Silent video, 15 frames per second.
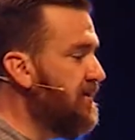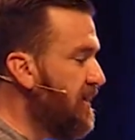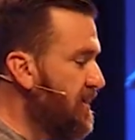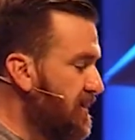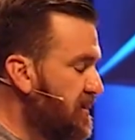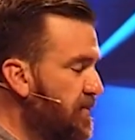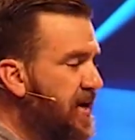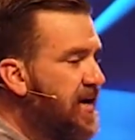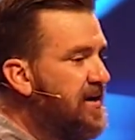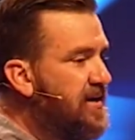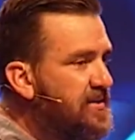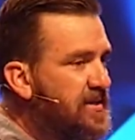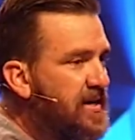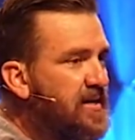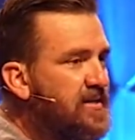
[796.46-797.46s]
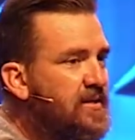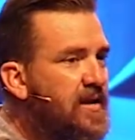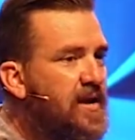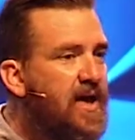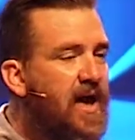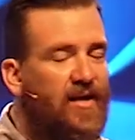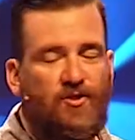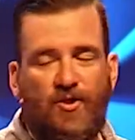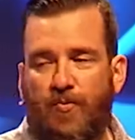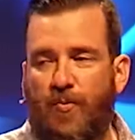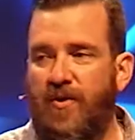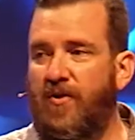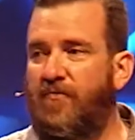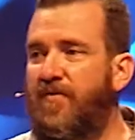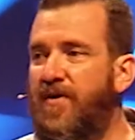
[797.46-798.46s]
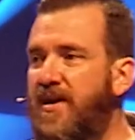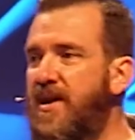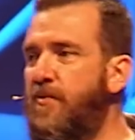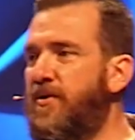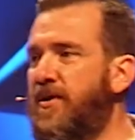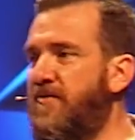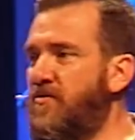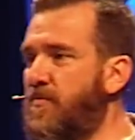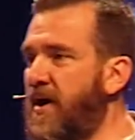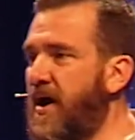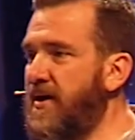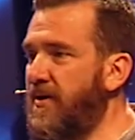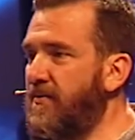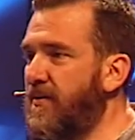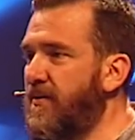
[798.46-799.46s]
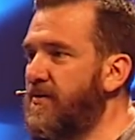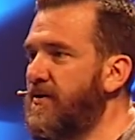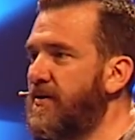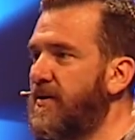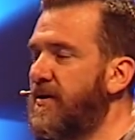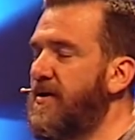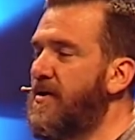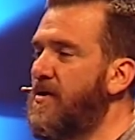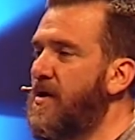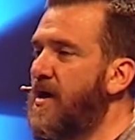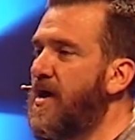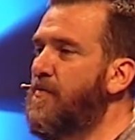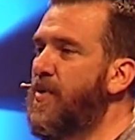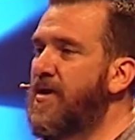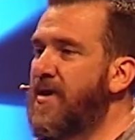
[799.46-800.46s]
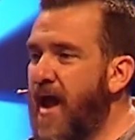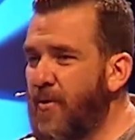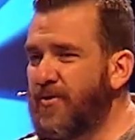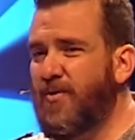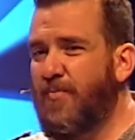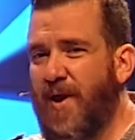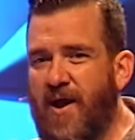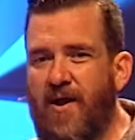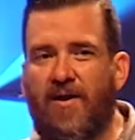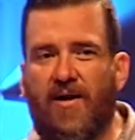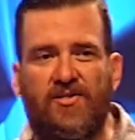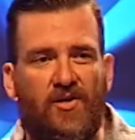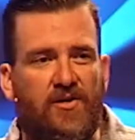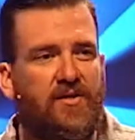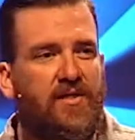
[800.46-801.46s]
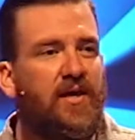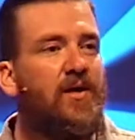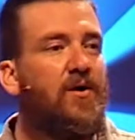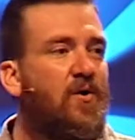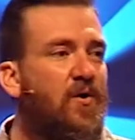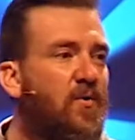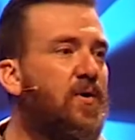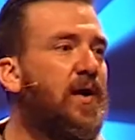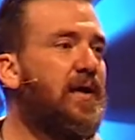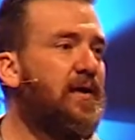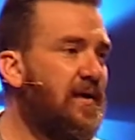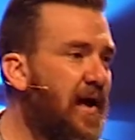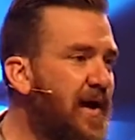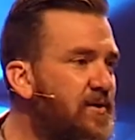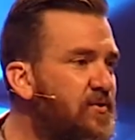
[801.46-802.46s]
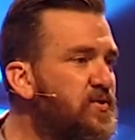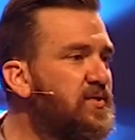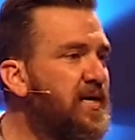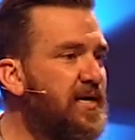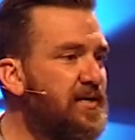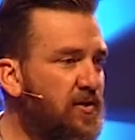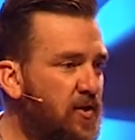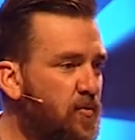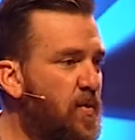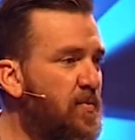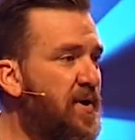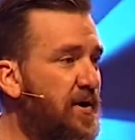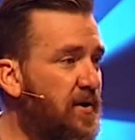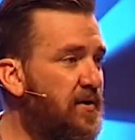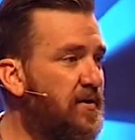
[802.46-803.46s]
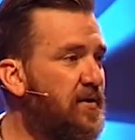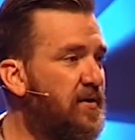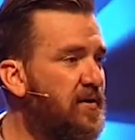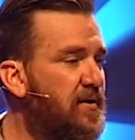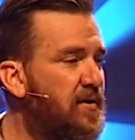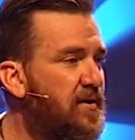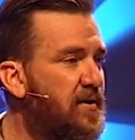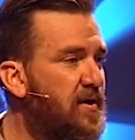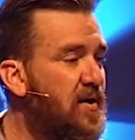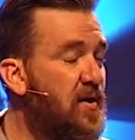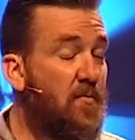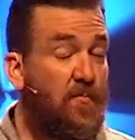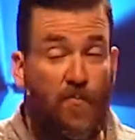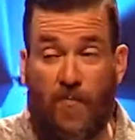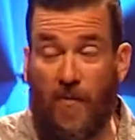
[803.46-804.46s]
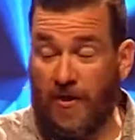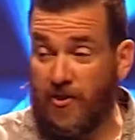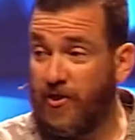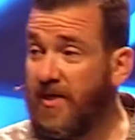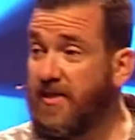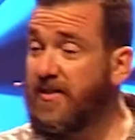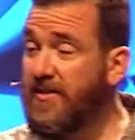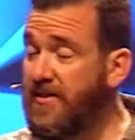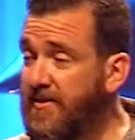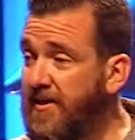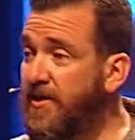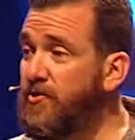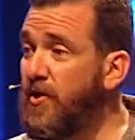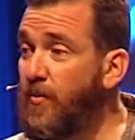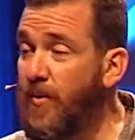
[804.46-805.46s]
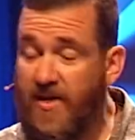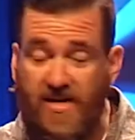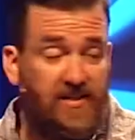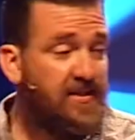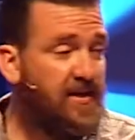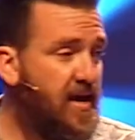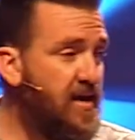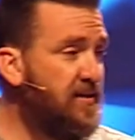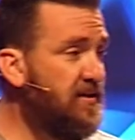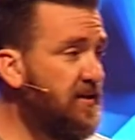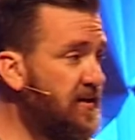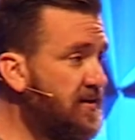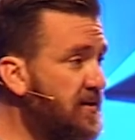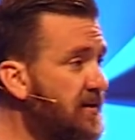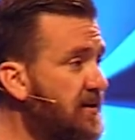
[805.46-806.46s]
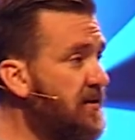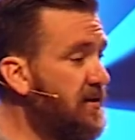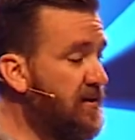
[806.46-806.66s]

That doesn't make any sense. I just wanted to fit in with everybody." But now as a parent, I start to think, oh, I understand you a little bit better. But Jesus, essentially, what he's saying is, listen,